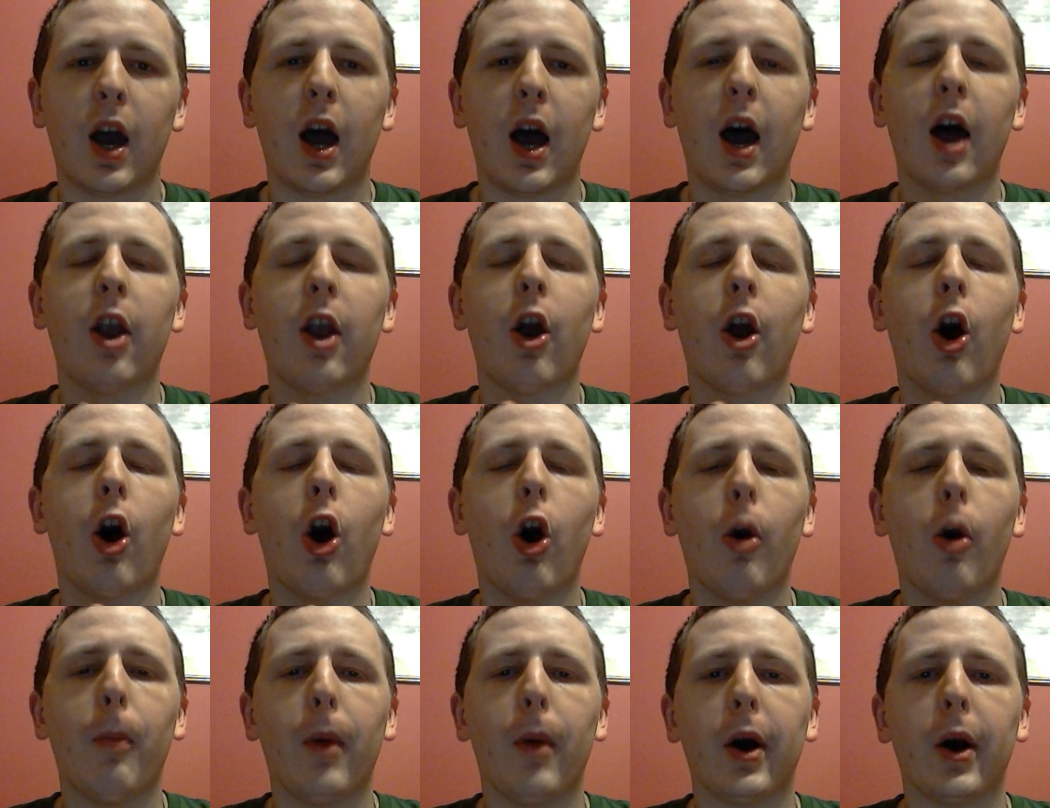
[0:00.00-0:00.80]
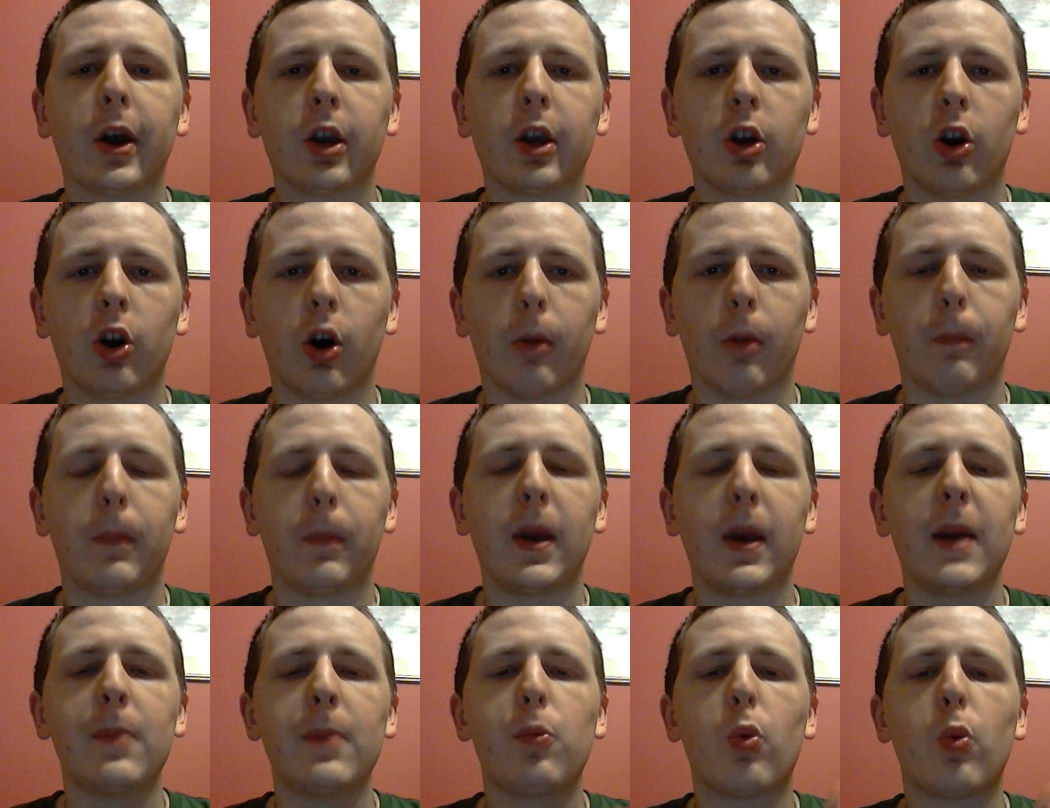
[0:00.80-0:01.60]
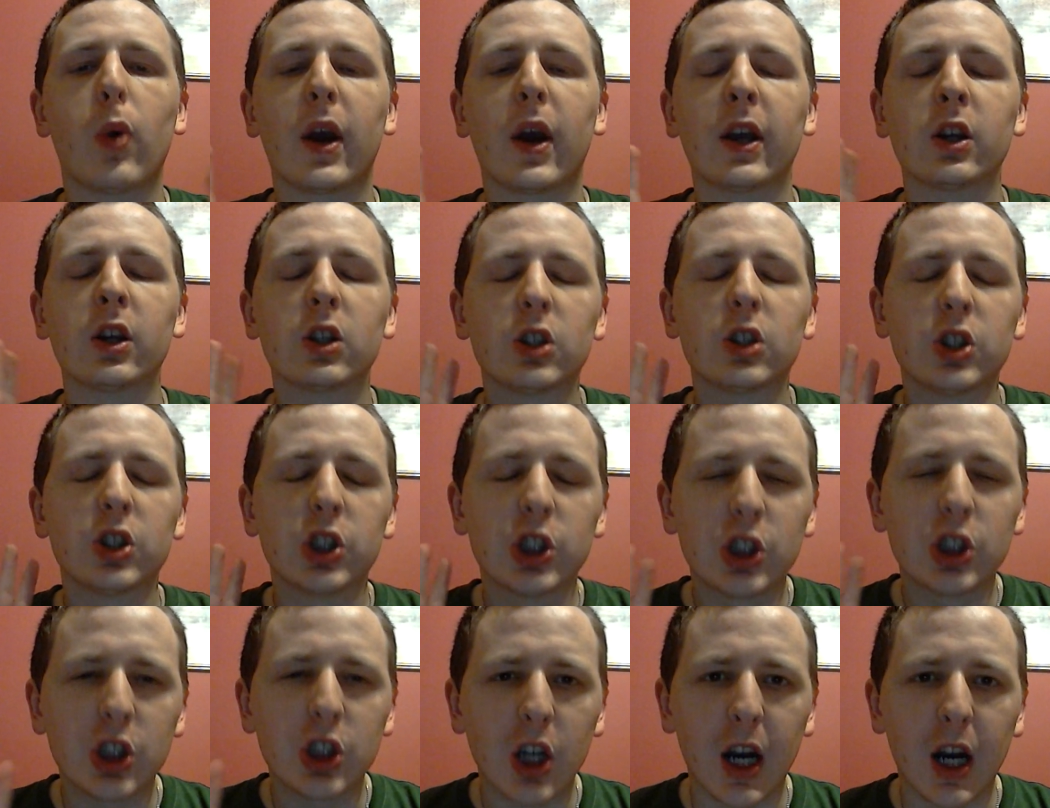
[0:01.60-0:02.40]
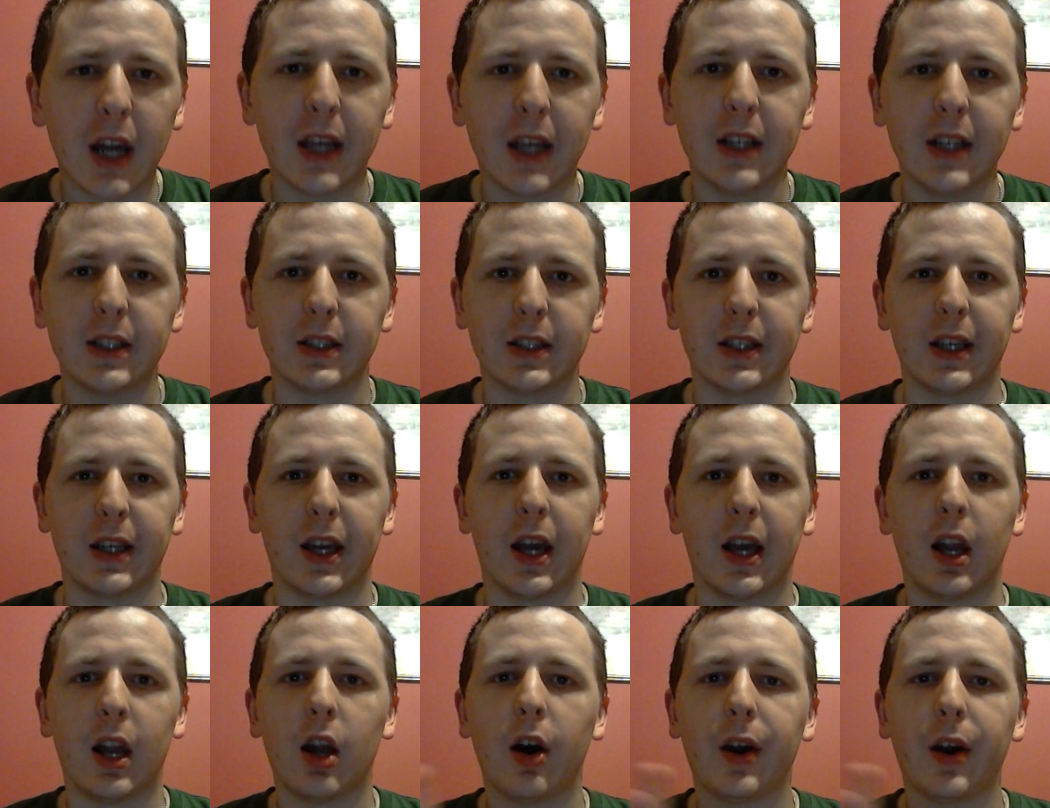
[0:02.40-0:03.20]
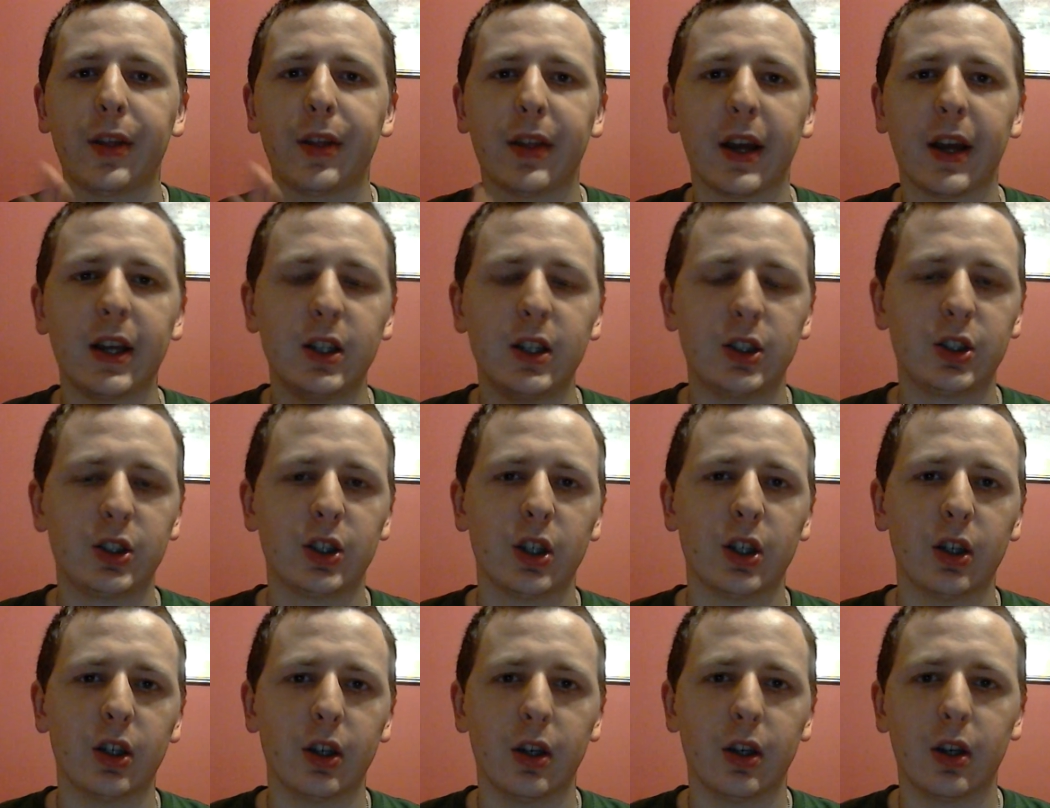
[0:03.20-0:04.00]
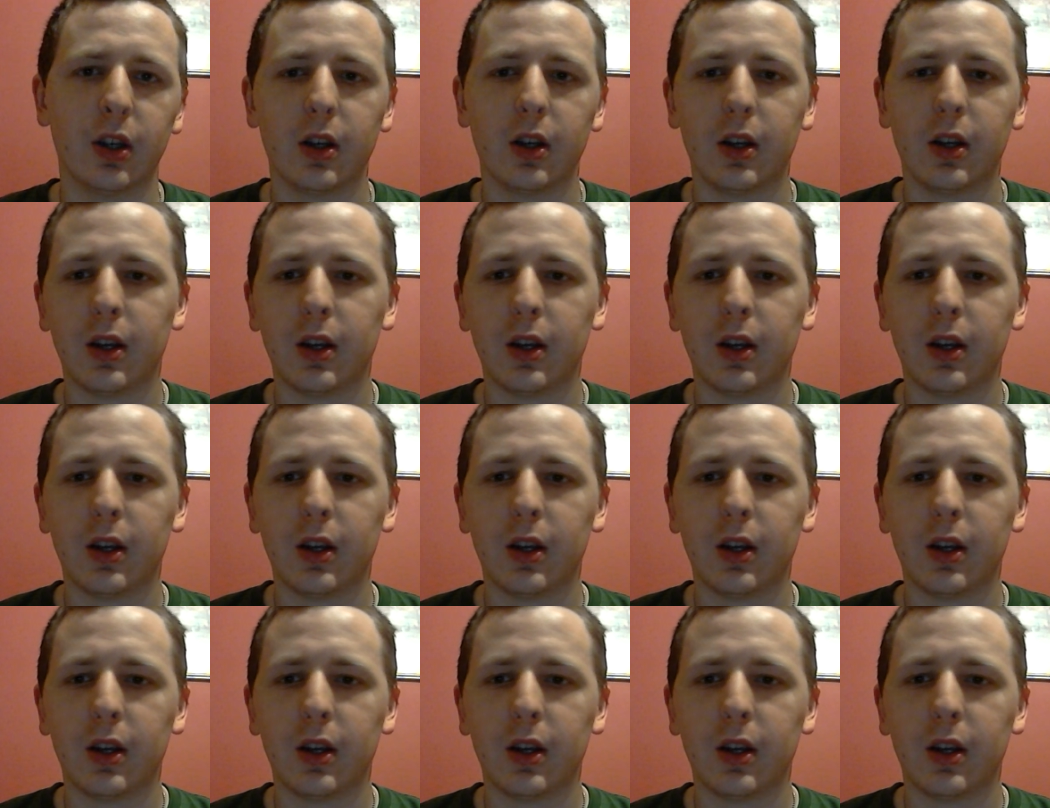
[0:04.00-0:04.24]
And oh my god, people went crazy, and like they should.